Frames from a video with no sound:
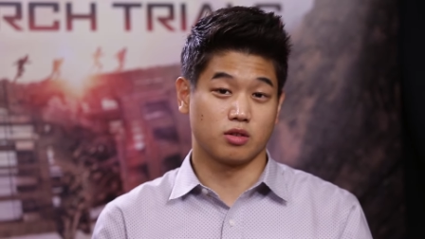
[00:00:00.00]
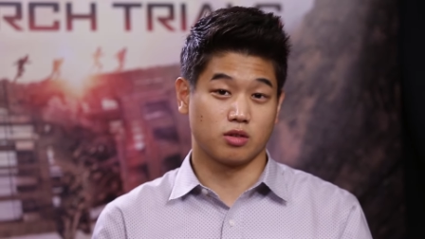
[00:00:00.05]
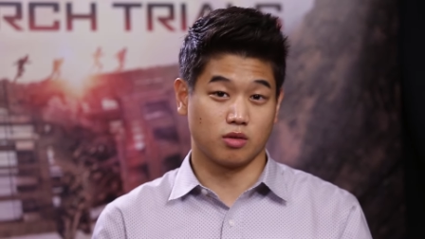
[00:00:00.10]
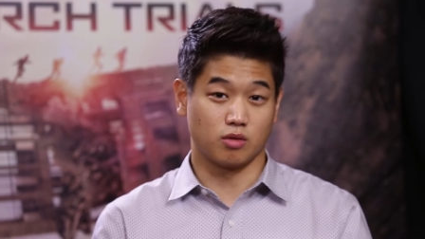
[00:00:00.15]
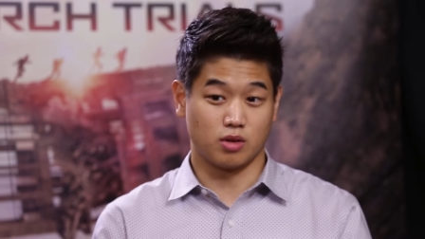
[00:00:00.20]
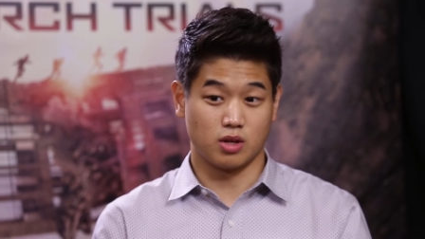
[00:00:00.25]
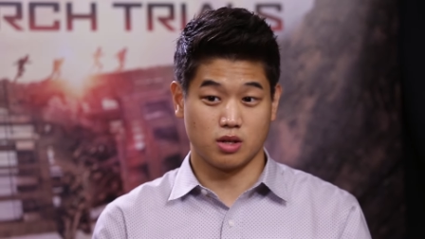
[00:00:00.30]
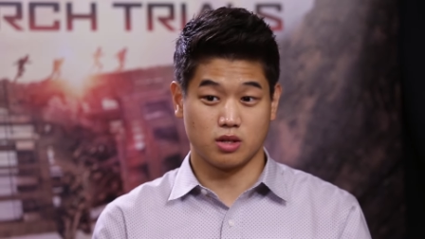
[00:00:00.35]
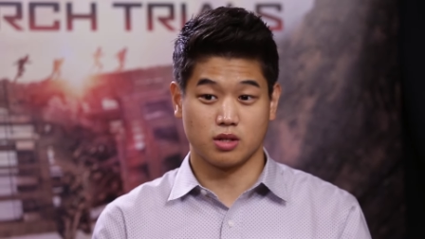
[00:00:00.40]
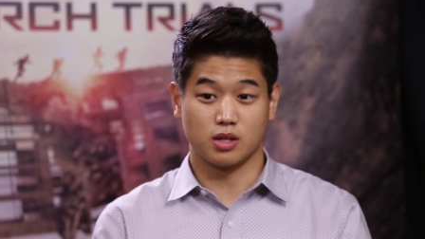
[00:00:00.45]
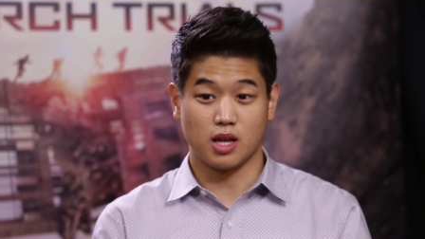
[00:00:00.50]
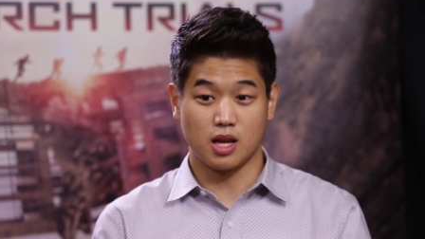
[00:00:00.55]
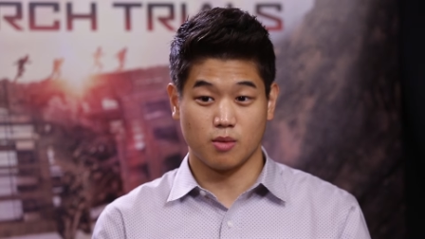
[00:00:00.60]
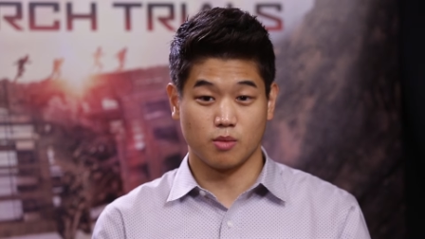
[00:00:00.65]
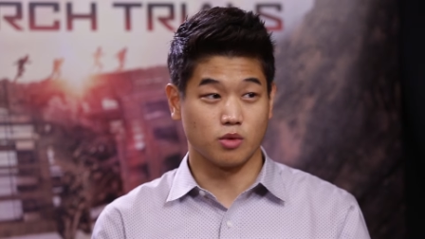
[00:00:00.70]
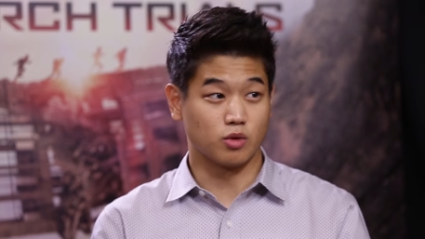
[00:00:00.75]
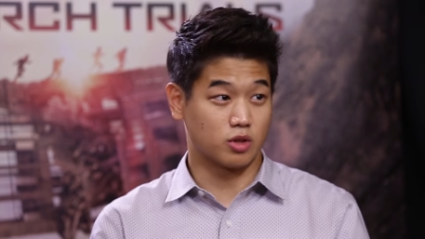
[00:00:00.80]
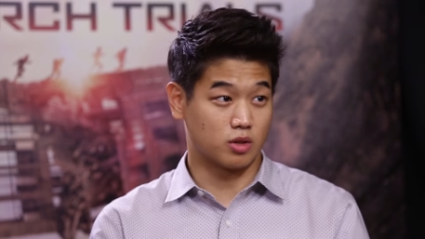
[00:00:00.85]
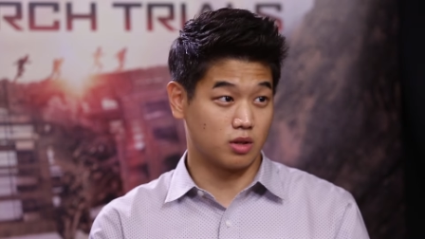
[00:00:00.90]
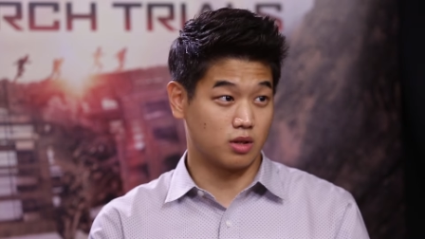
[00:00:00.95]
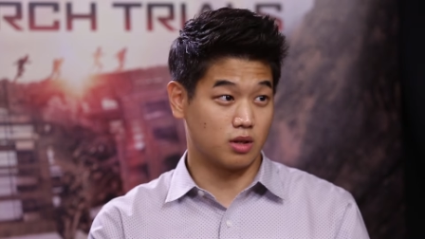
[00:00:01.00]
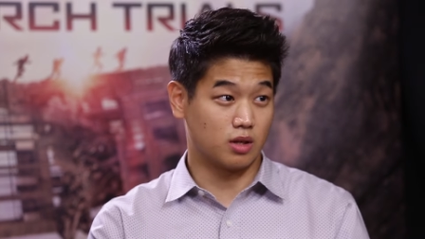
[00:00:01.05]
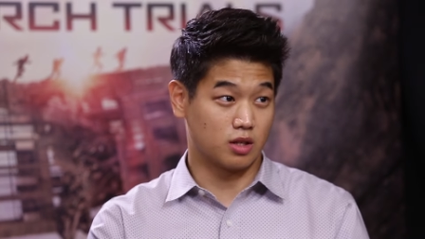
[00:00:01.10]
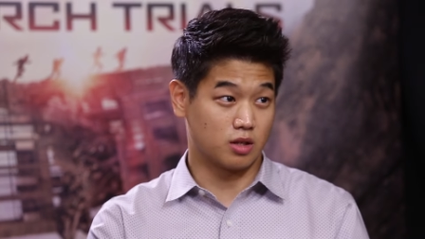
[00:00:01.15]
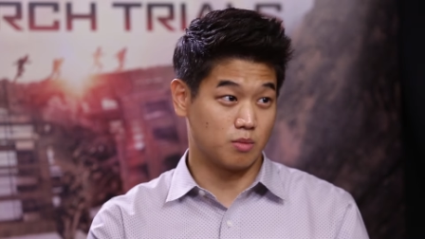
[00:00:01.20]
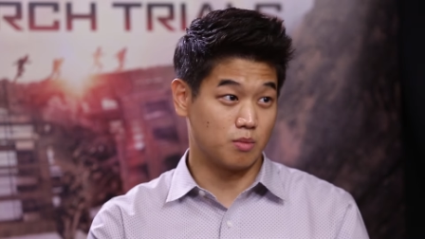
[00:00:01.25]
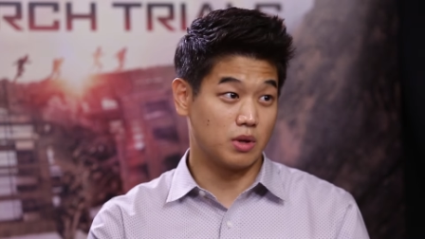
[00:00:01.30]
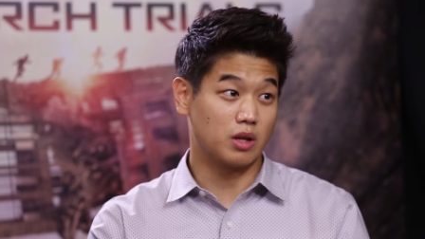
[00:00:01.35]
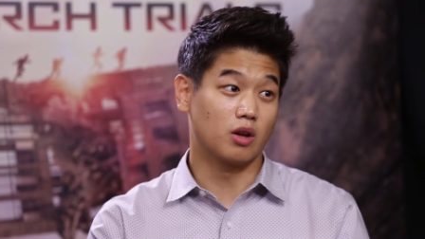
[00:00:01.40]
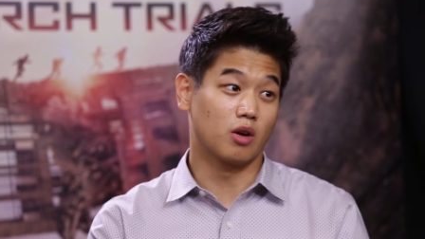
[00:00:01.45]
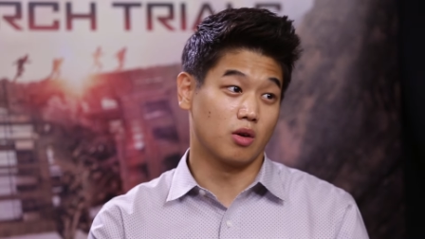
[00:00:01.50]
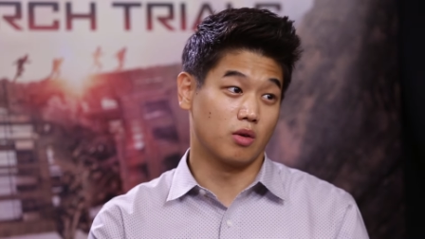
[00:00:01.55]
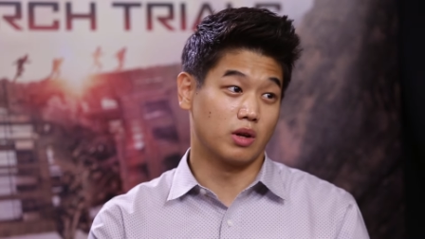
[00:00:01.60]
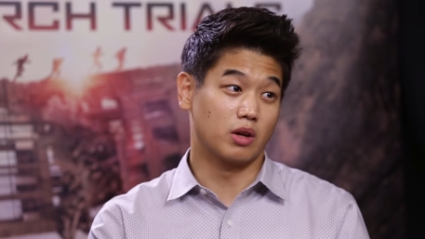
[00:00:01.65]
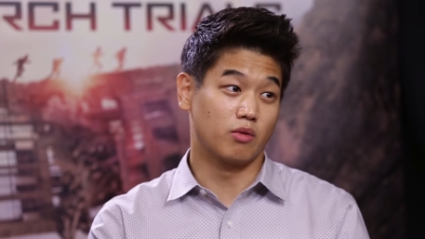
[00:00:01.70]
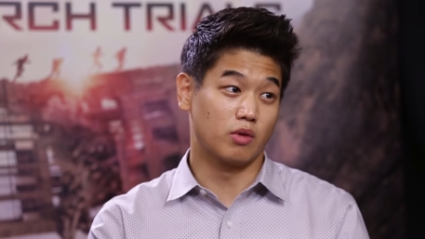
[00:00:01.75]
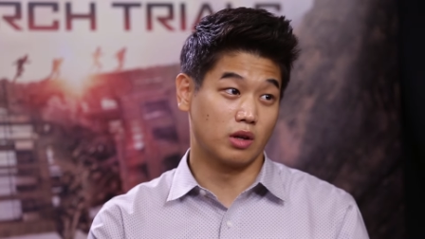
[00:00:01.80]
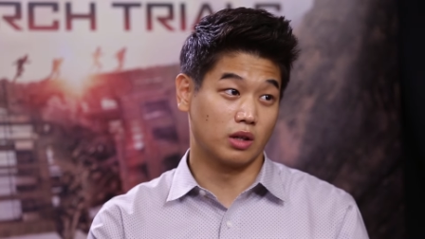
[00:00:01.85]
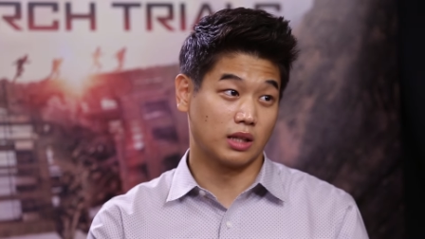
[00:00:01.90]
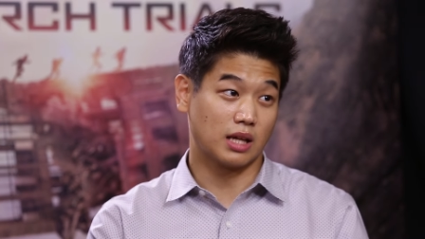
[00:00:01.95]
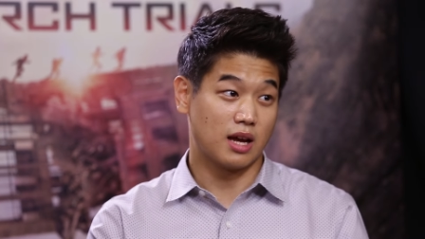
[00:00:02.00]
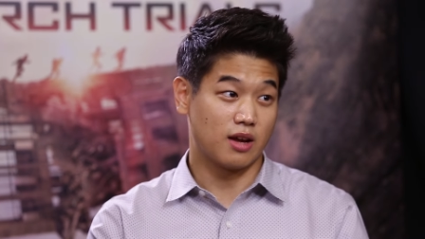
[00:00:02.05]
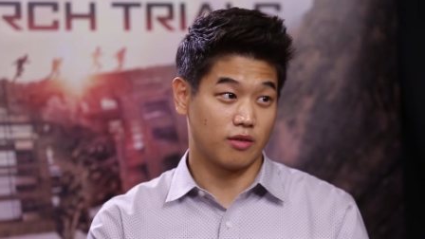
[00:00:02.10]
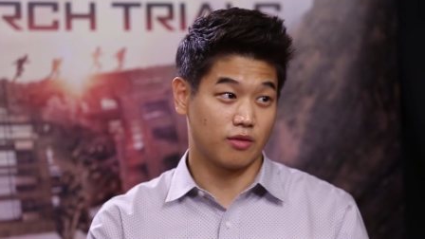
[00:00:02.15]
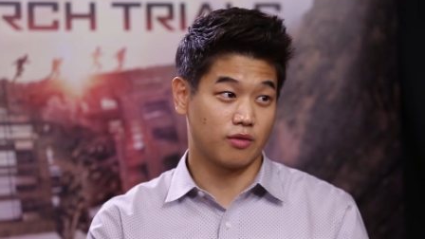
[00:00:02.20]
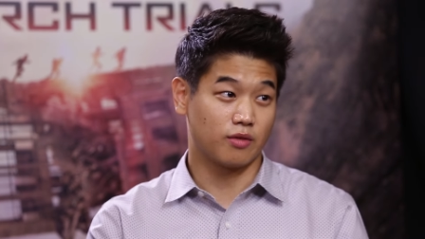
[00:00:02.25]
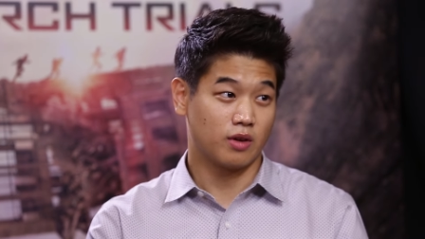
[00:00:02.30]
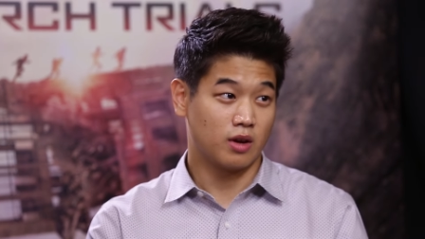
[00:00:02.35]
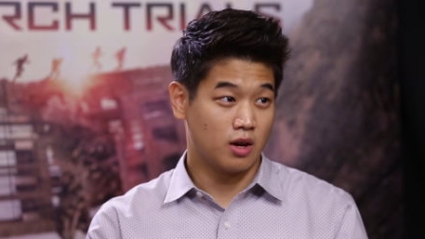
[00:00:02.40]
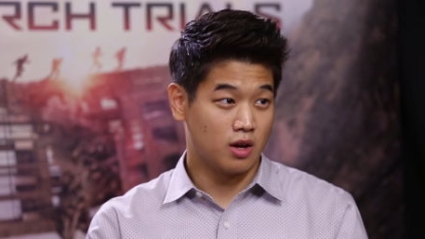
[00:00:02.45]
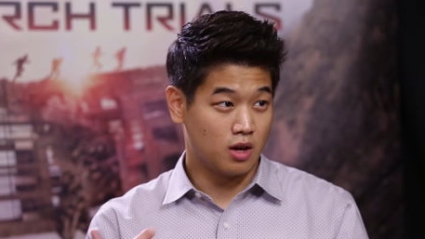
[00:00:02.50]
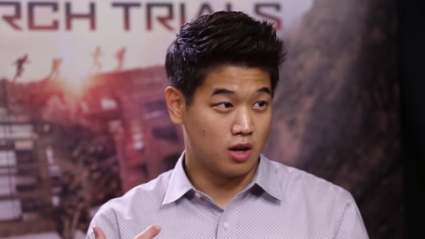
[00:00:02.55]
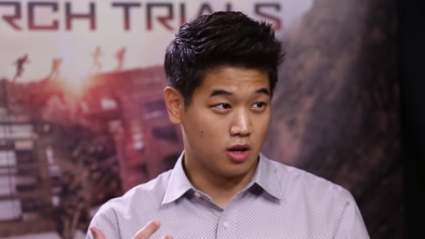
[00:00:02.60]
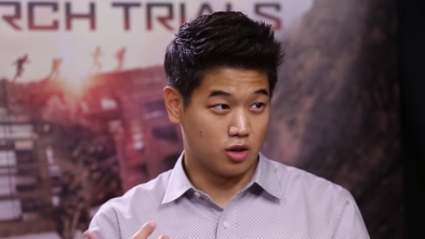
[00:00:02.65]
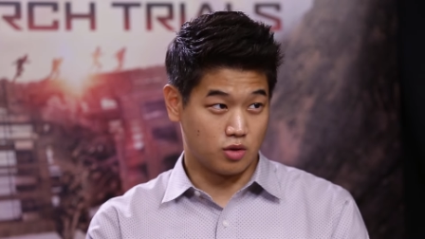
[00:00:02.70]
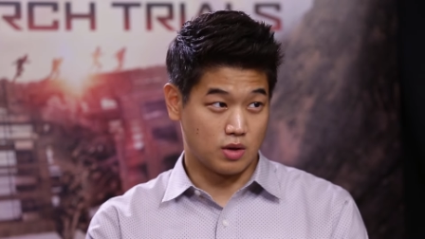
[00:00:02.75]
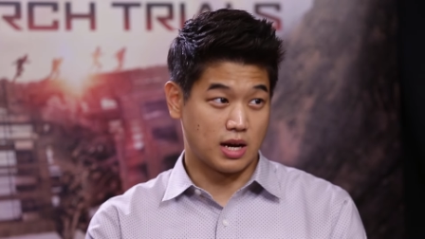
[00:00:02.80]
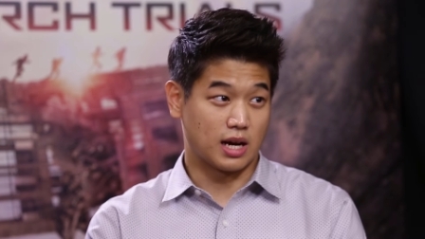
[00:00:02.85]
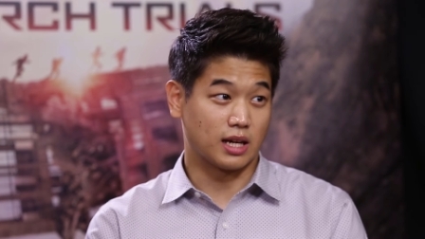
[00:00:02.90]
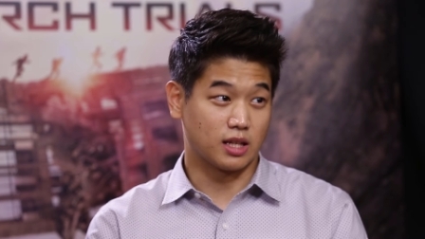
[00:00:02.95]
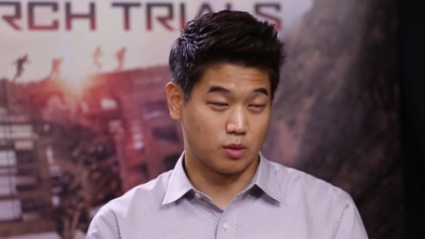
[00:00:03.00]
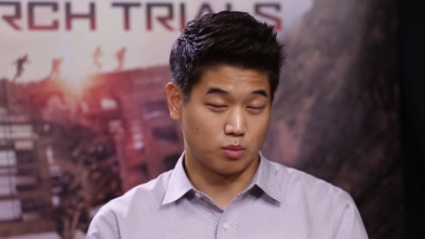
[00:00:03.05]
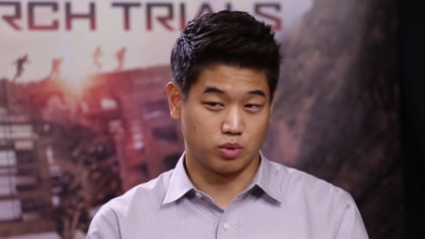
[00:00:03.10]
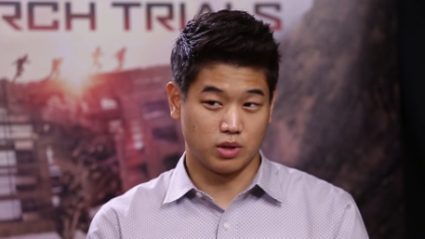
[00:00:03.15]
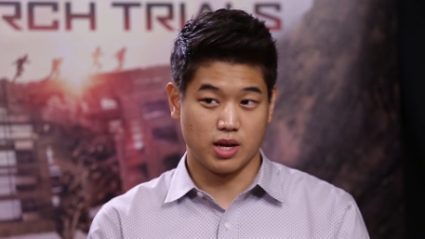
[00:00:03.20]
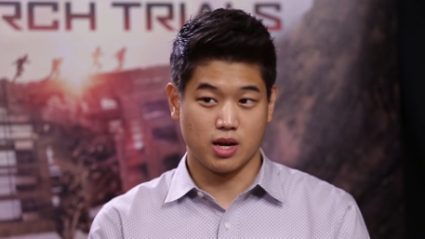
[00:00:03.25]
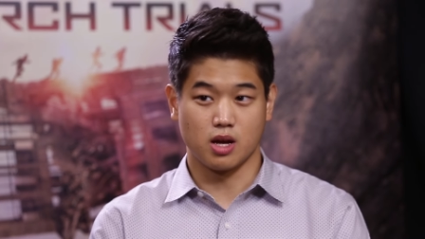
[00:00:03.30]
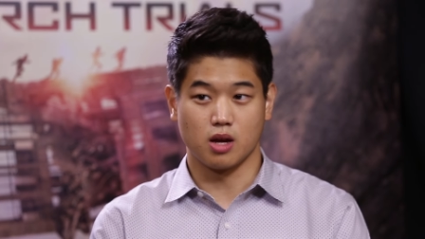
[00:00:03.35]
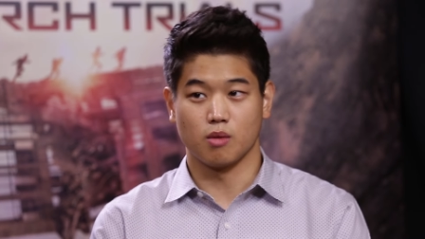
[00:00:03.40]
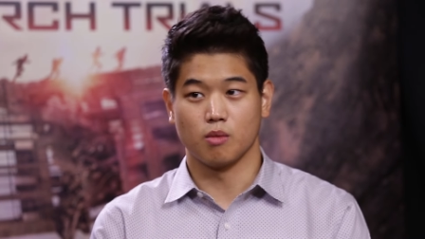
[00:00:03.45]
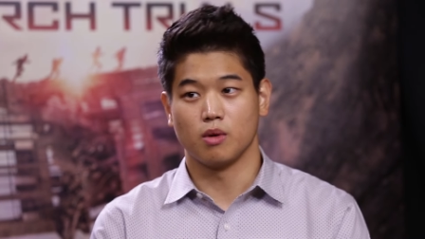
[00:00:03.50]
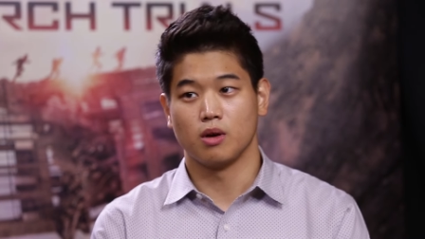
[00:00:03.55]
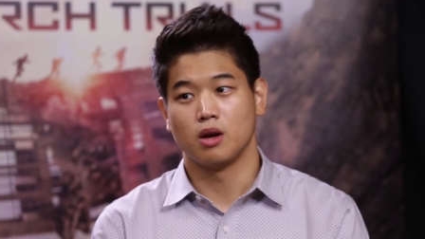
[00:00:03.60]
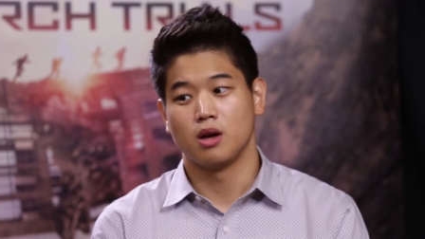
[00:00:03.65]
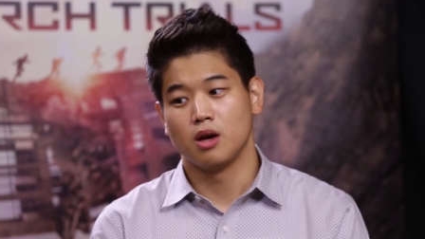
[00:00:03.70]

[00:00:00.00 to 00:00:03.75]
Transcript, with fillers: So his name was, is Minho in real life, and so I got to play him